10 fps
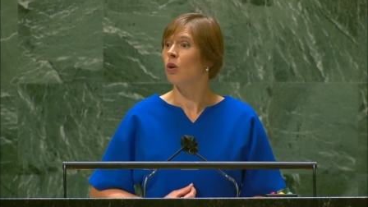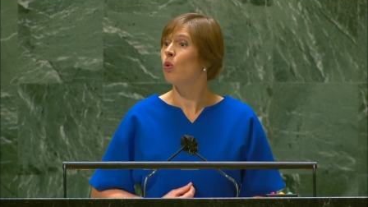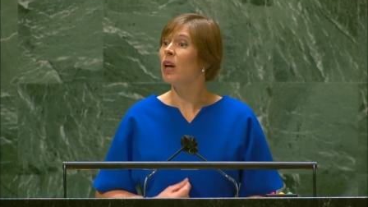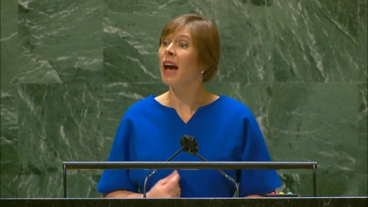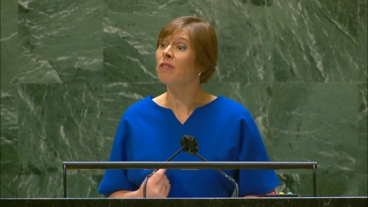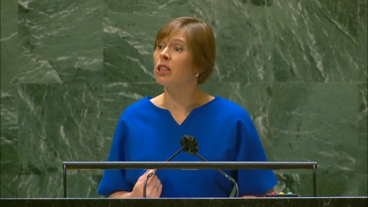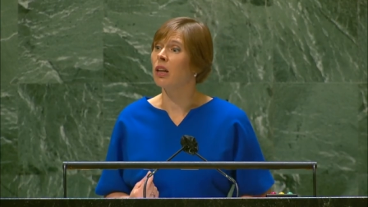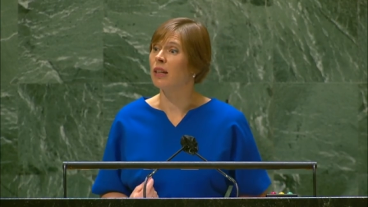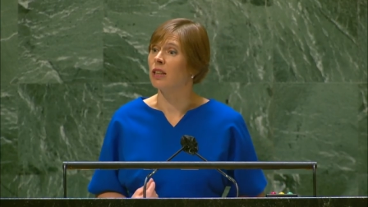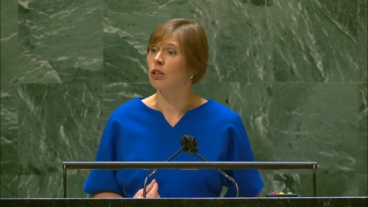We have
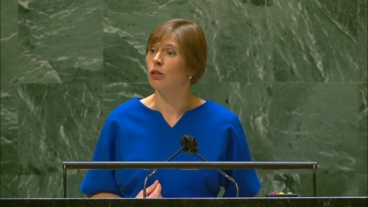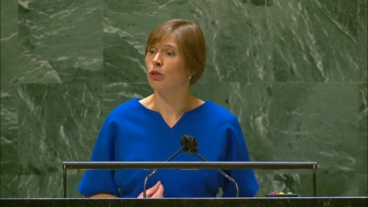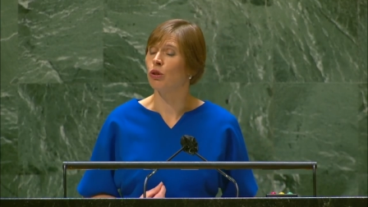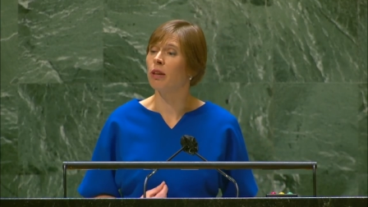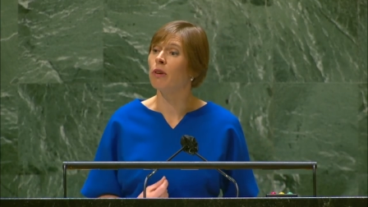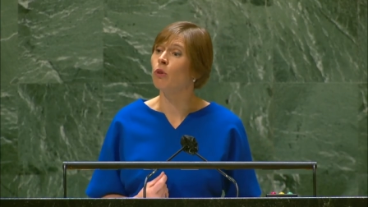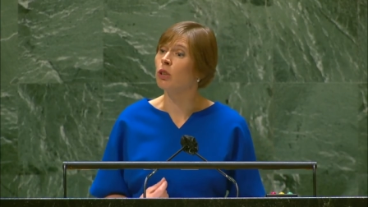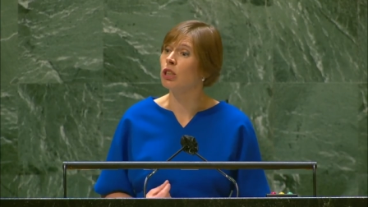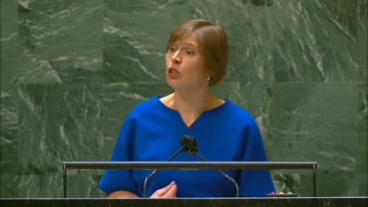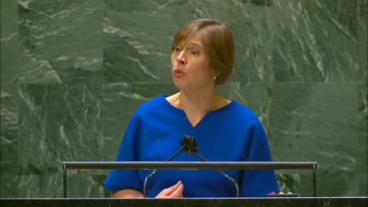tried to give a
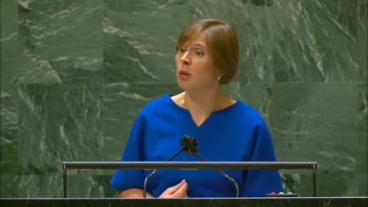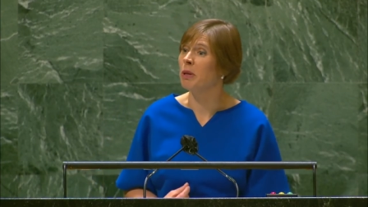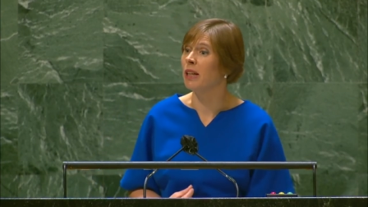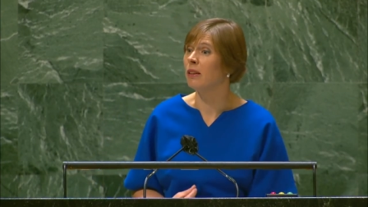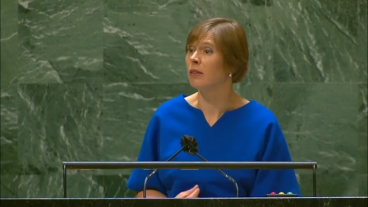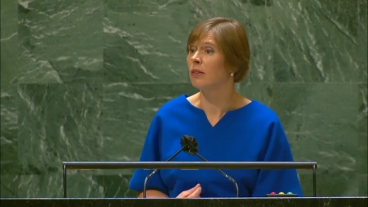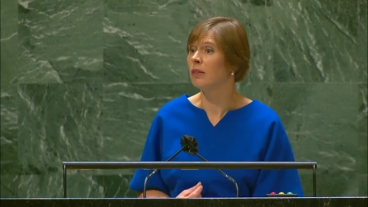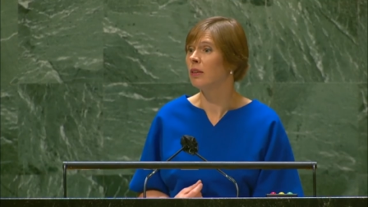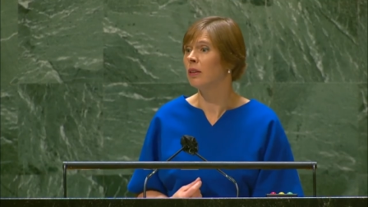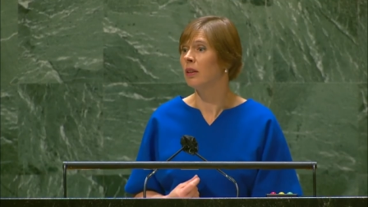voice to women
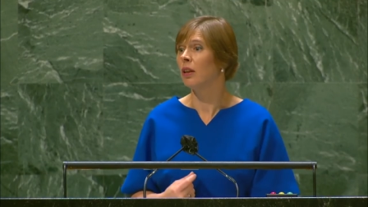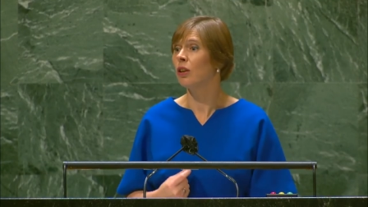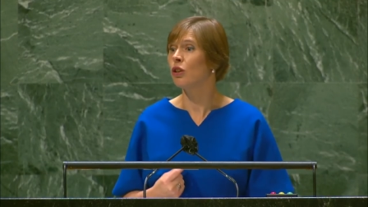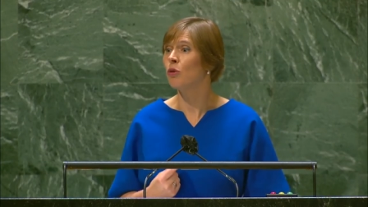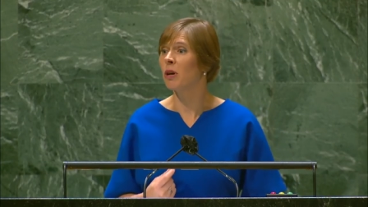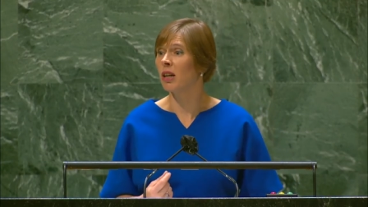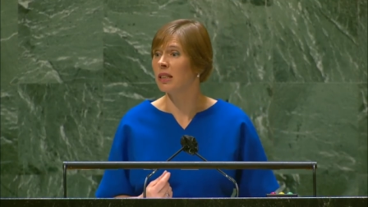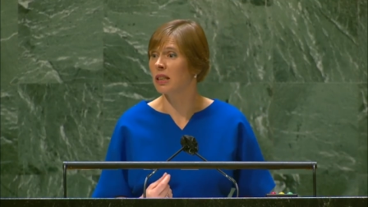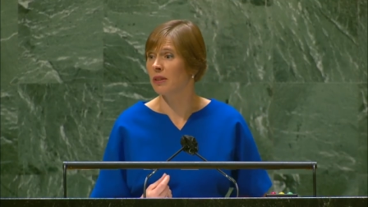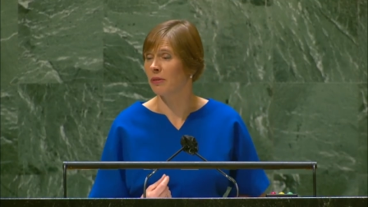human
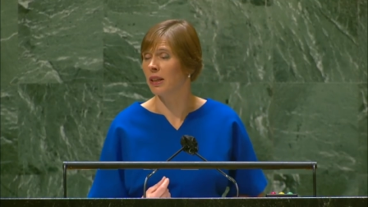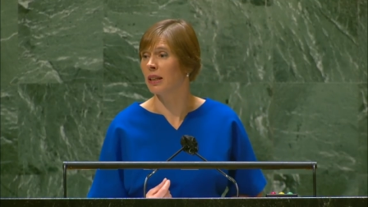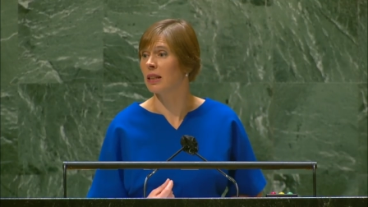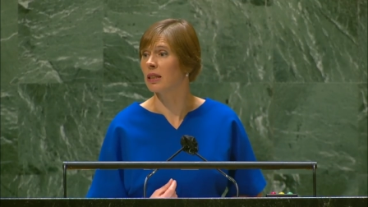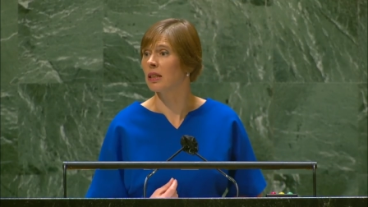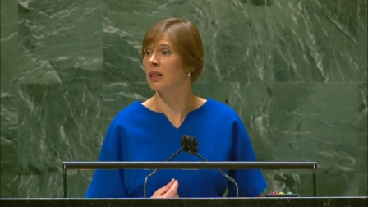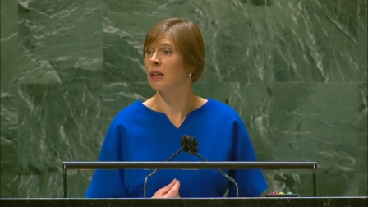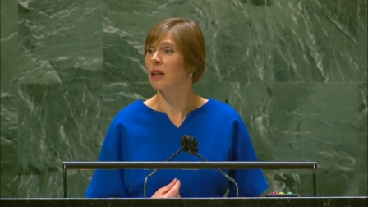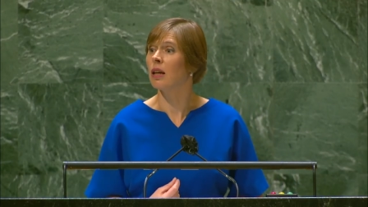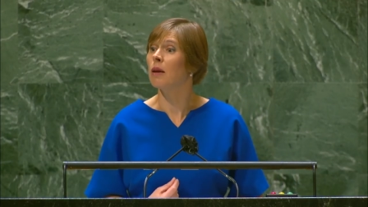rights defenders
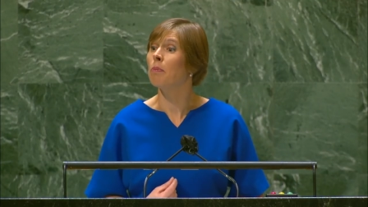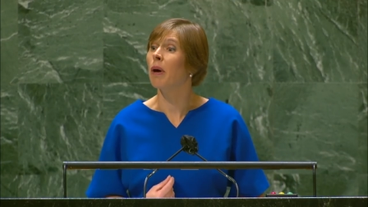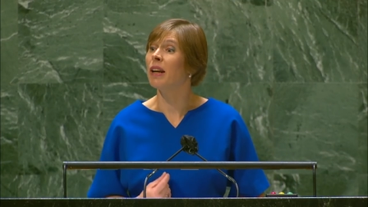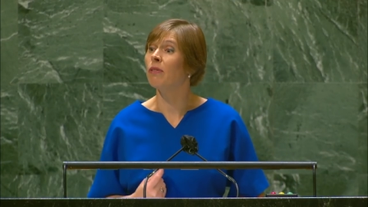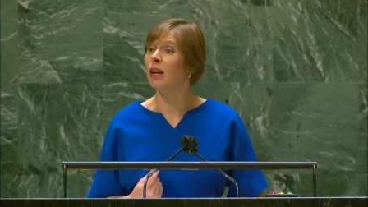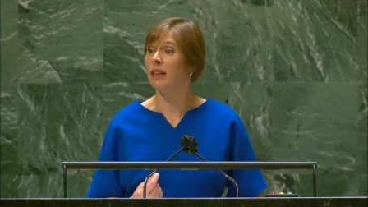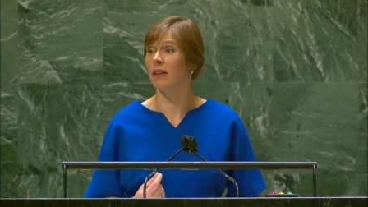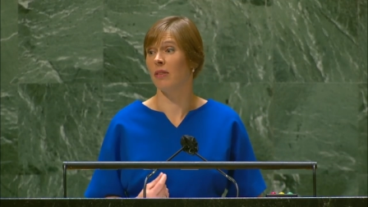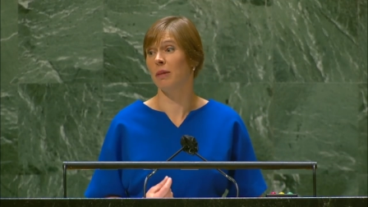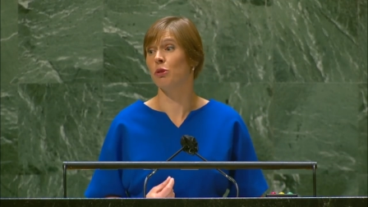by
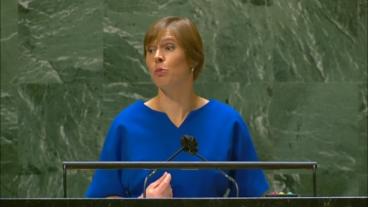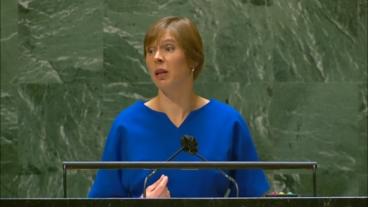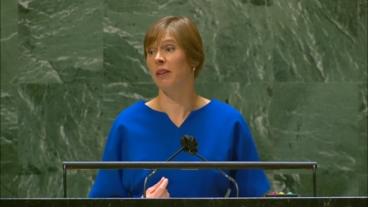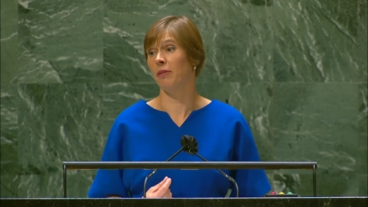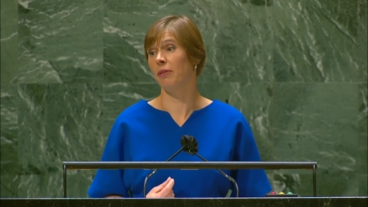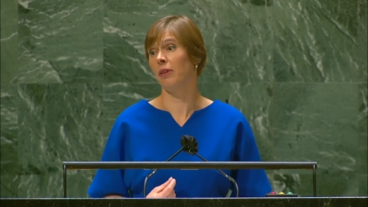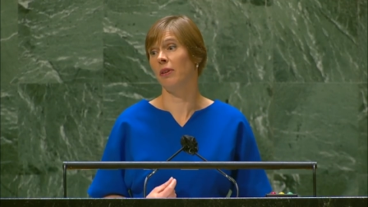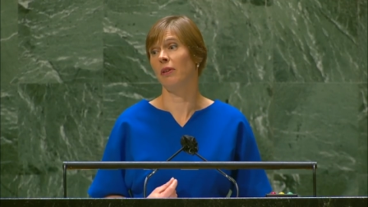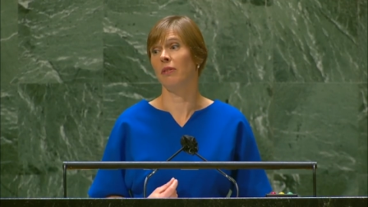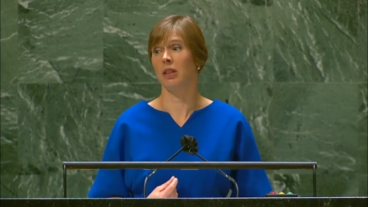inviting them to brief
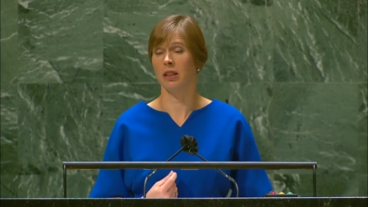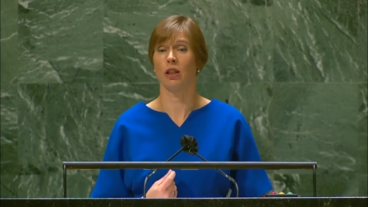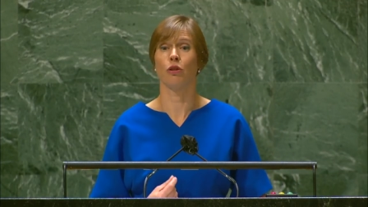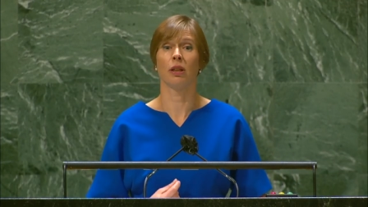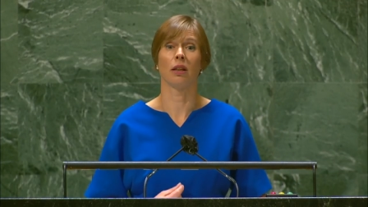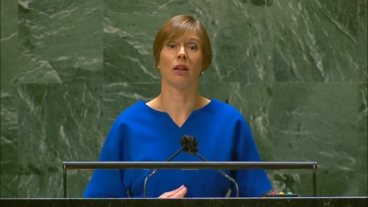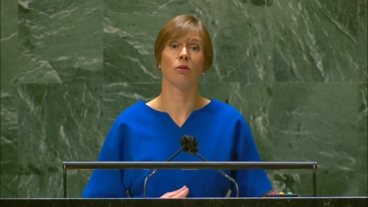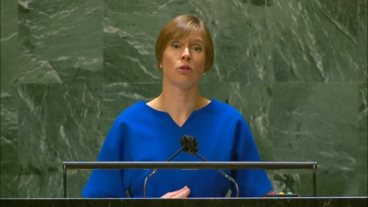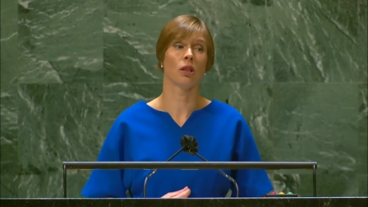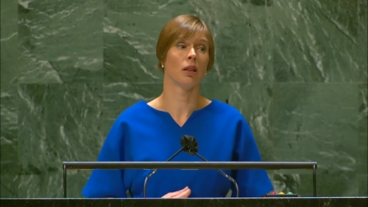the Security
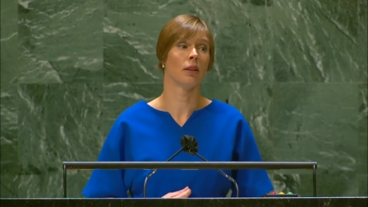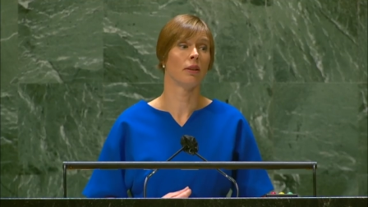Council.